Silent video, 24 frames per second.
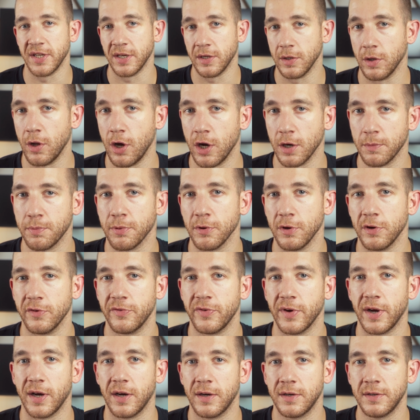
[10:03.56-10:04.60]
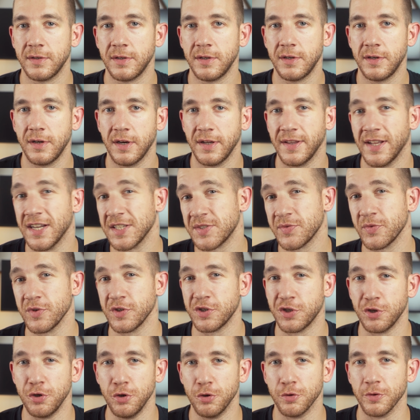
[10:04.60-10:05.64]
in a log profile, and that's for
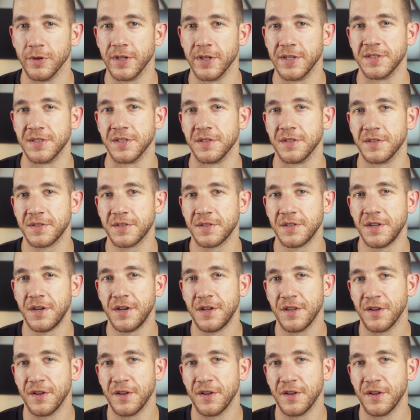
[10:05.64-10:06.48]
two reasons.